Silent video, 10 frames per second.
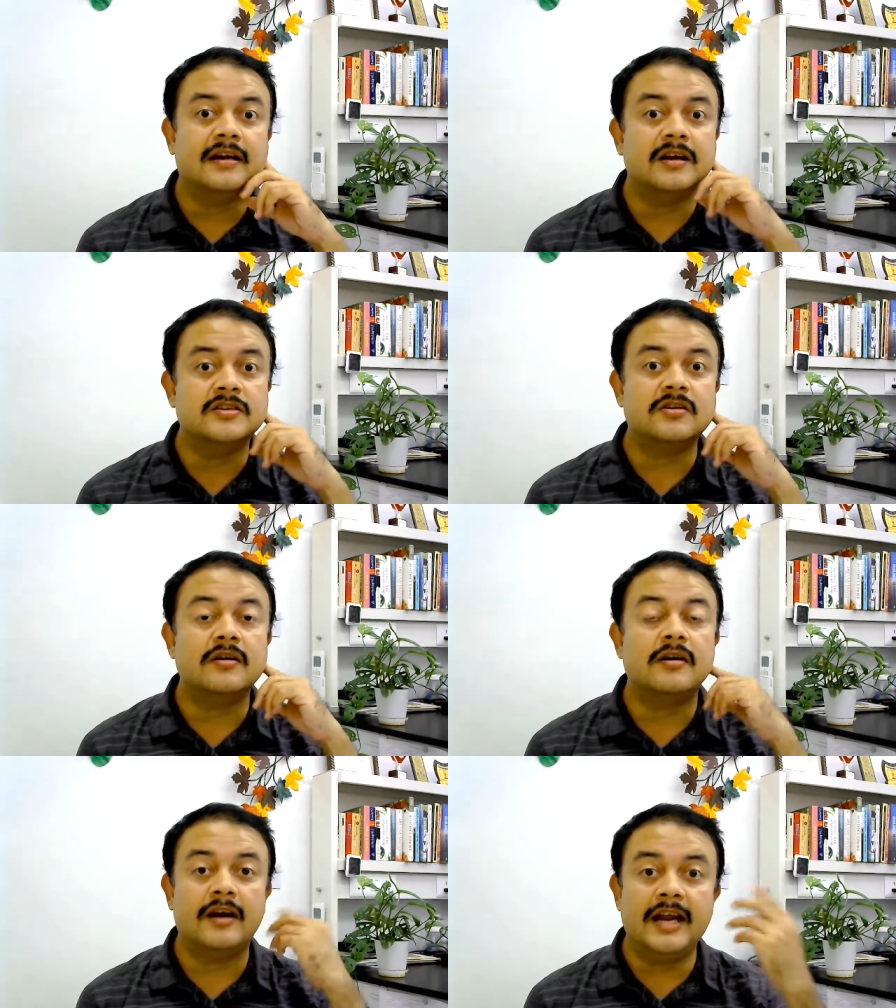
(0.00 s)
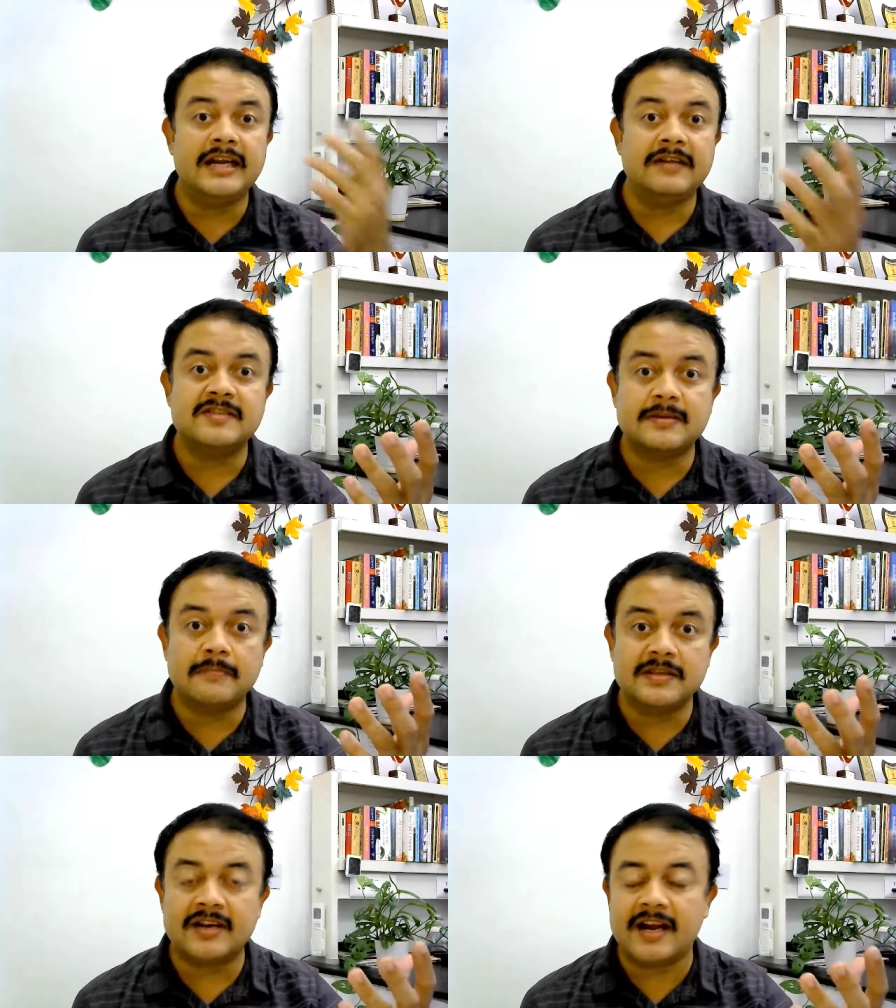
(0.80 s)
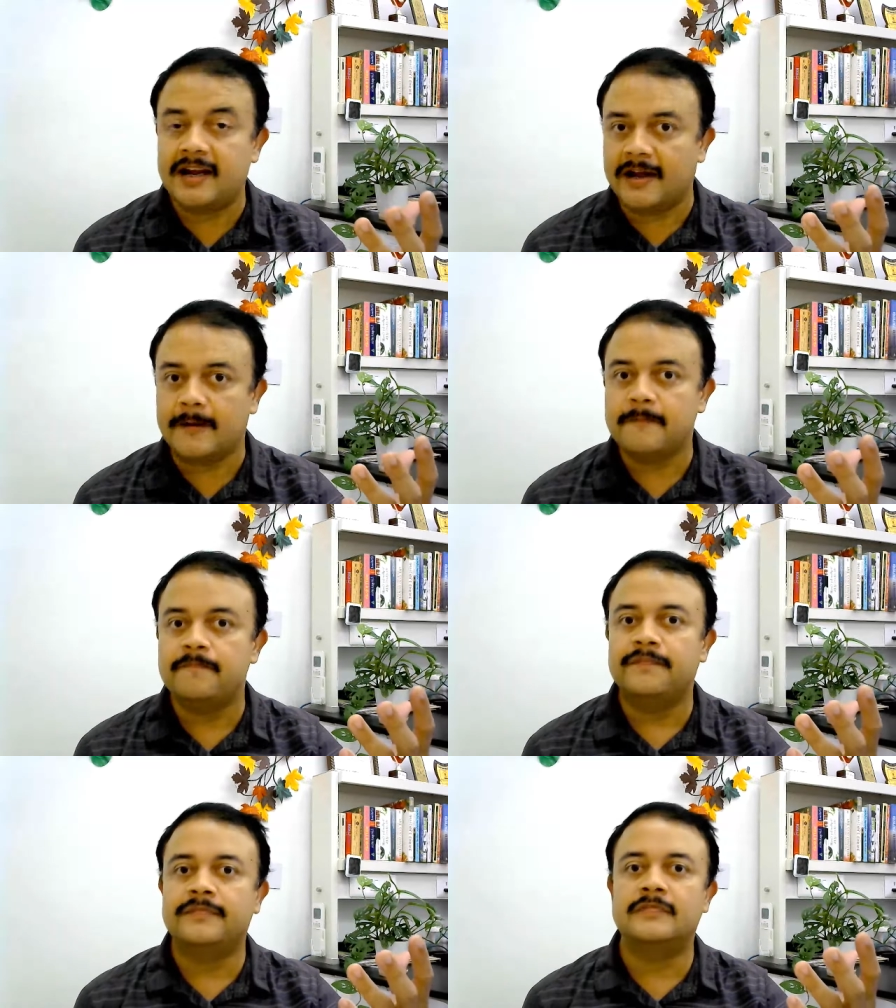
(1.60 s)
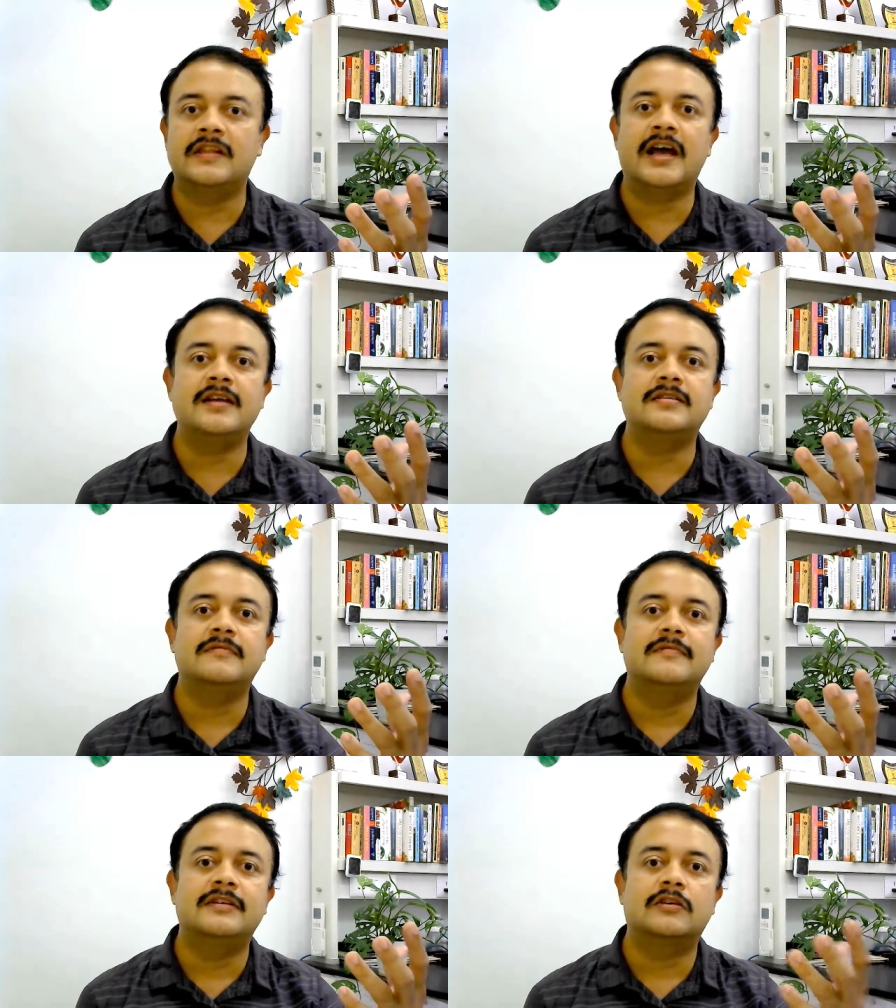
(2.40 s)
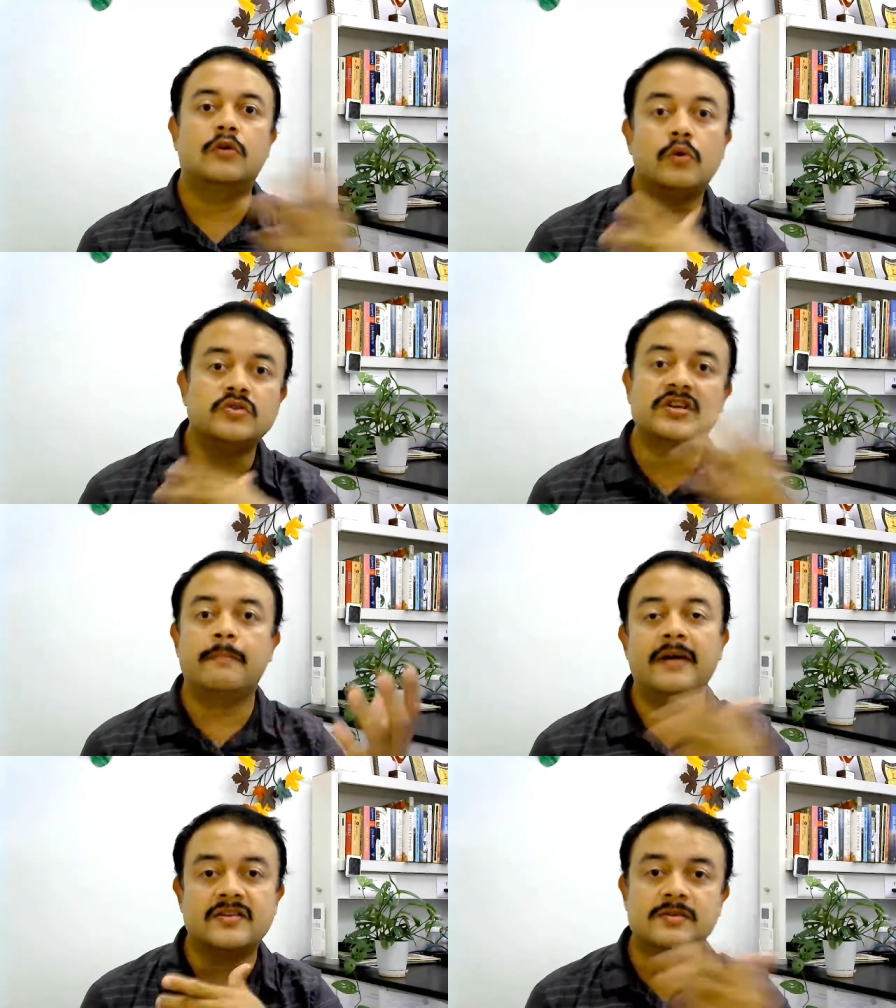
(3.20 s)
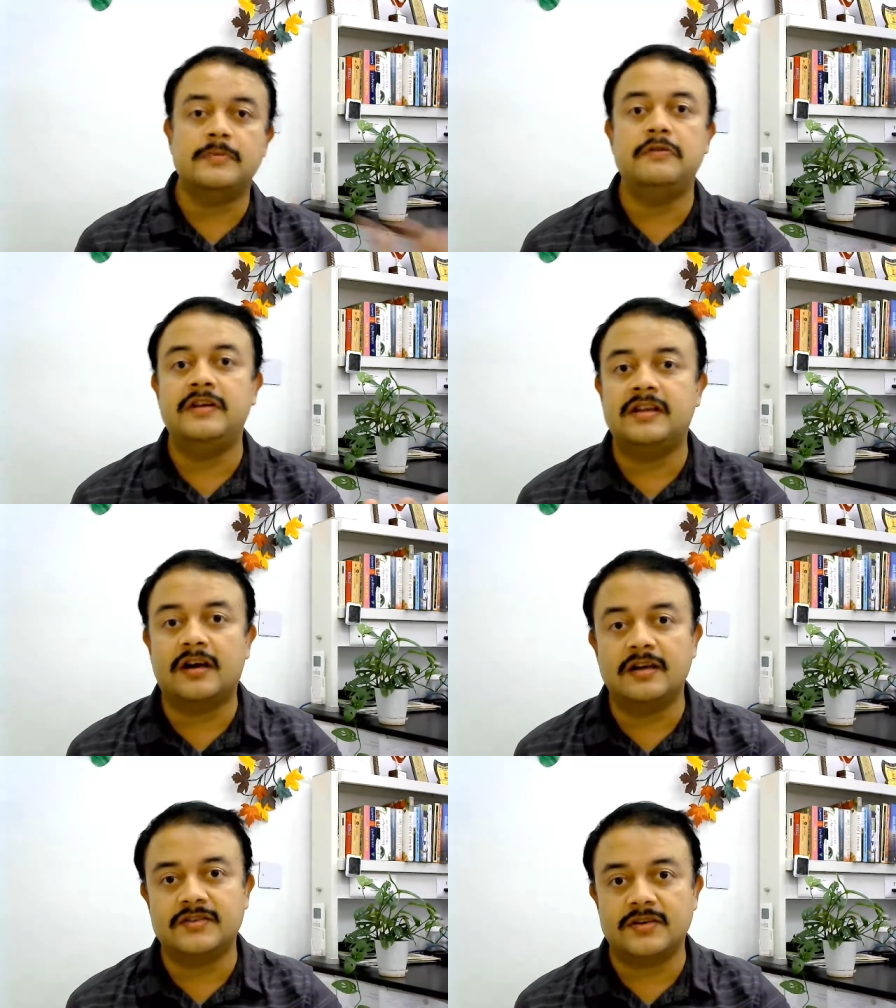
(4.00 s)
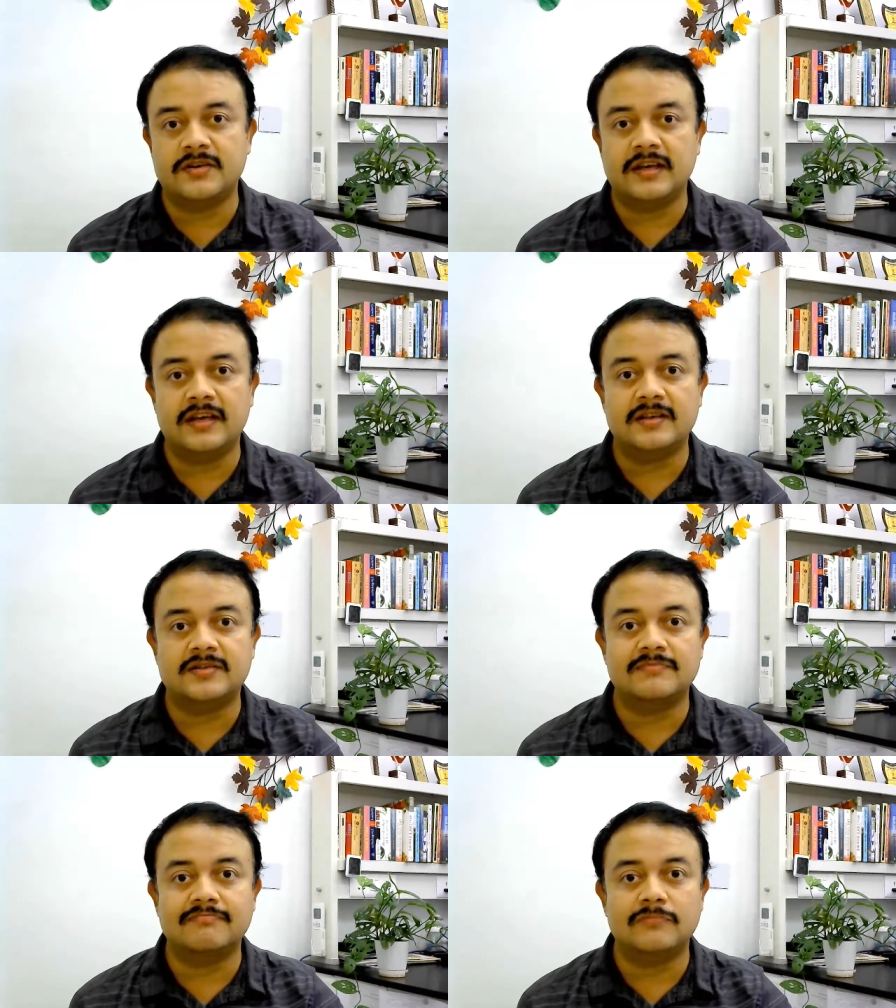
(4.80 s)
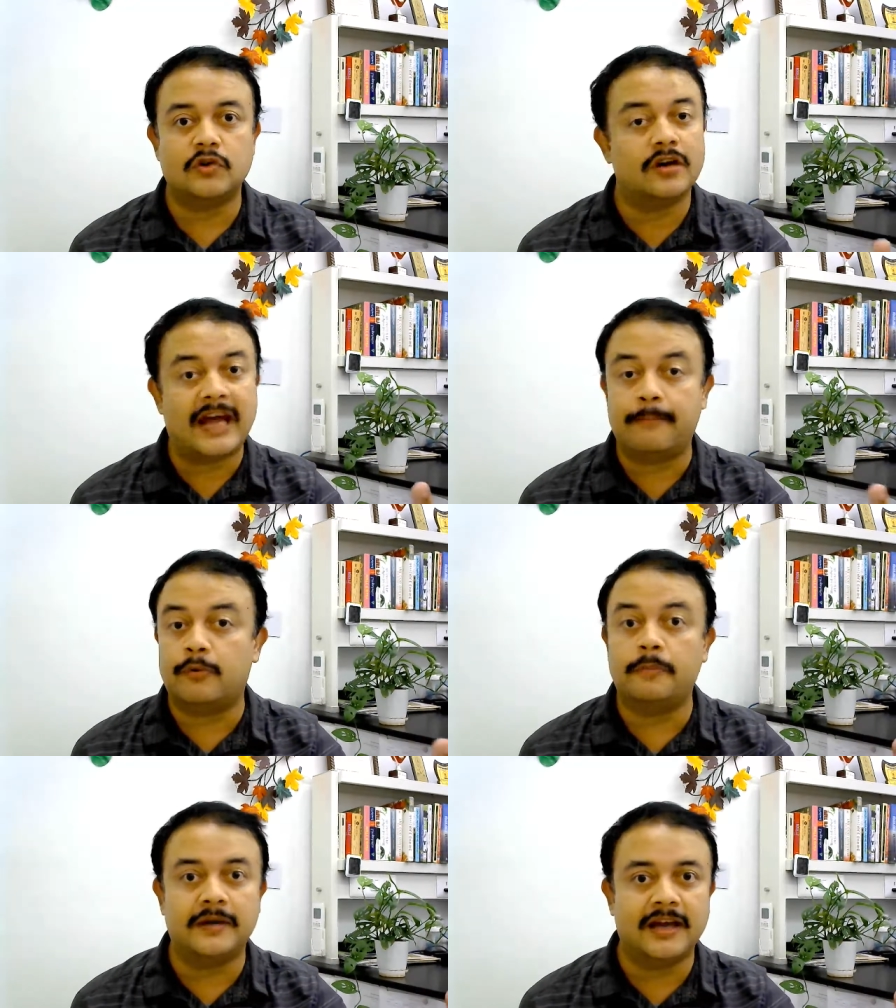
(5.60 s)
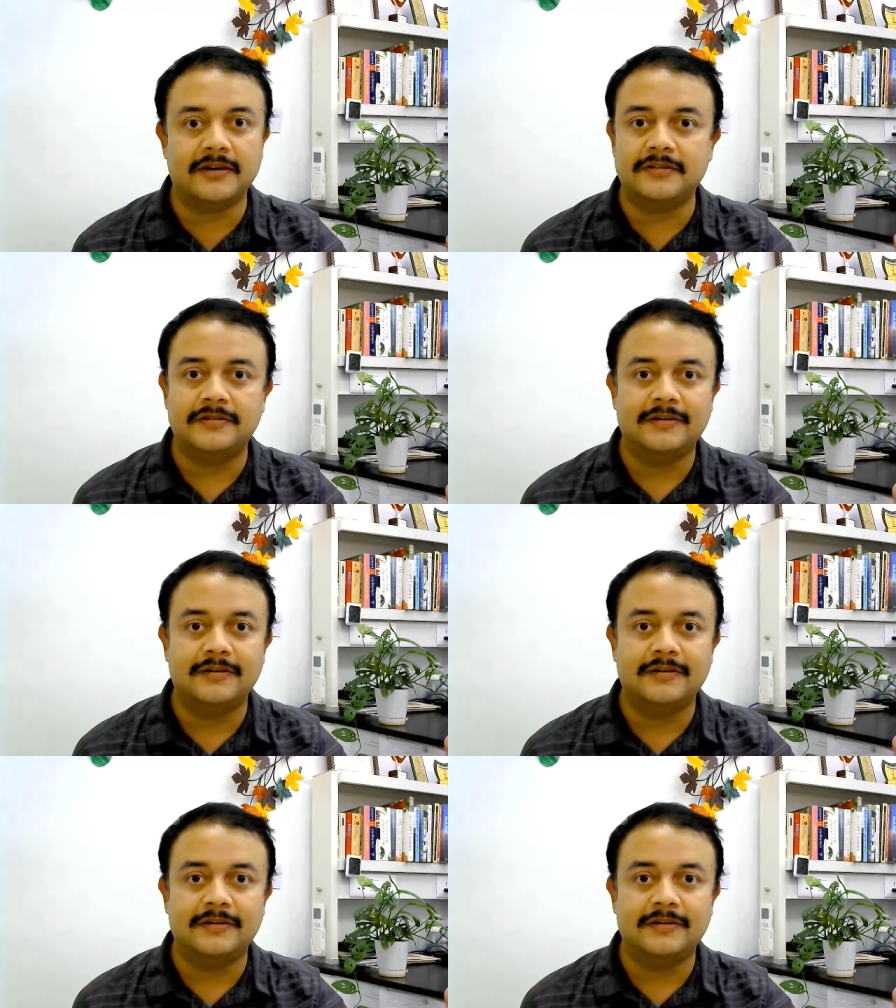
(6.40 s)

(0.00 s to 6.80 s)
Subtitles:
Cultural relativism is an idea that cross comparison between the culture is not appropriate.